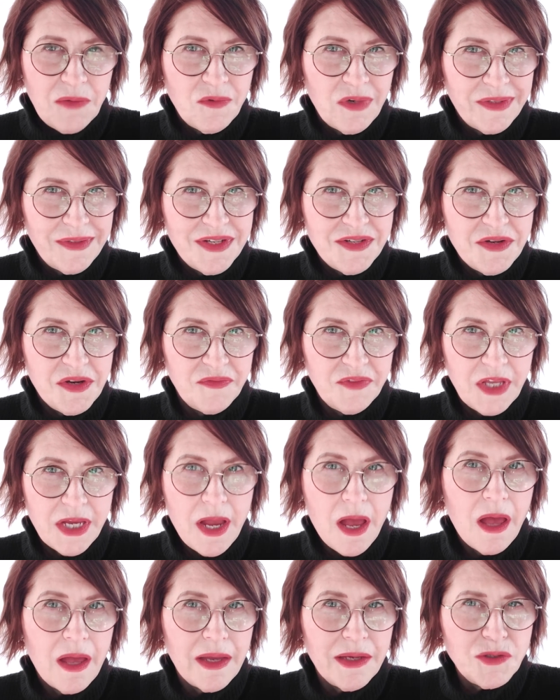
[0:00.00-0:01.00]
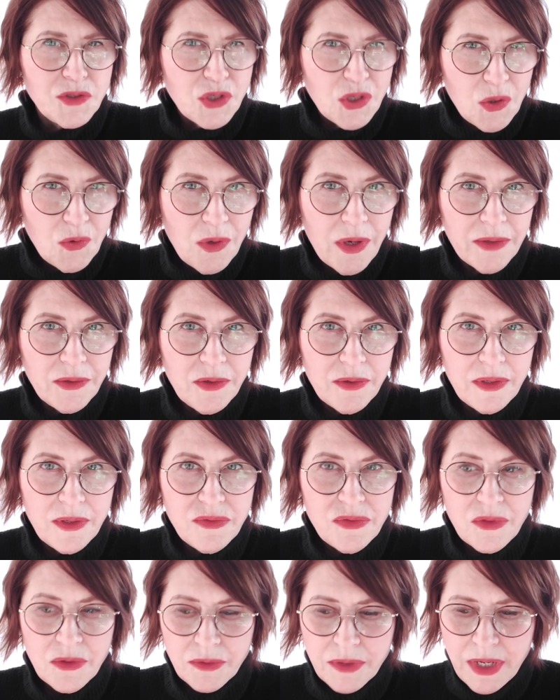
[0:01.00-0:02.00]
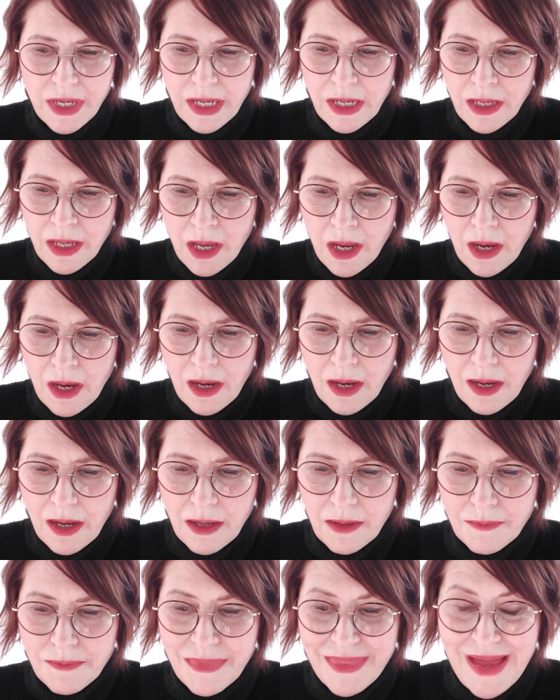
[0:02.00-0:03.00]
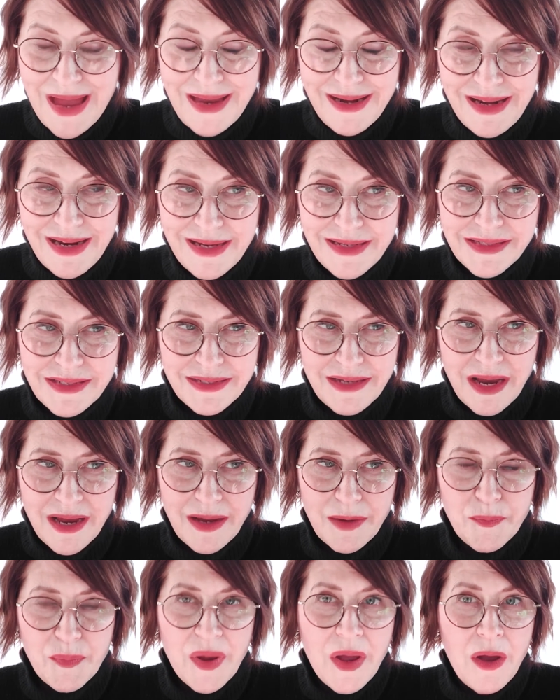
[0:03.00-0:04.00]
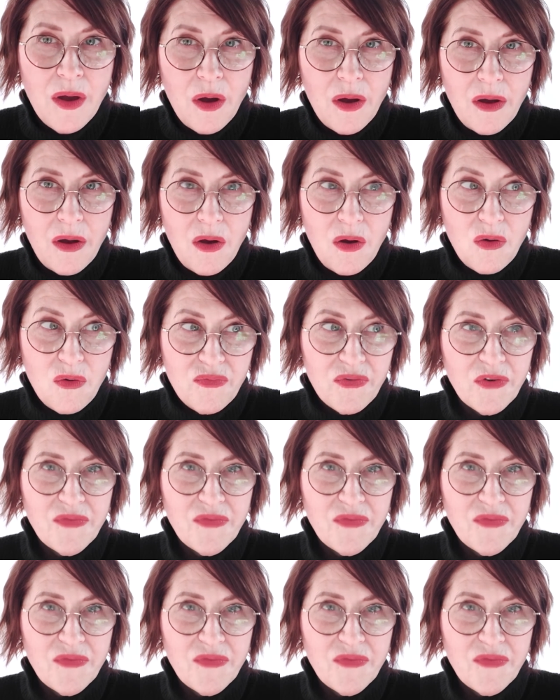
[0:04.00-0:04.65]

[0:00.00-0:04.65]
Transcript: relatively high, 230. That is up over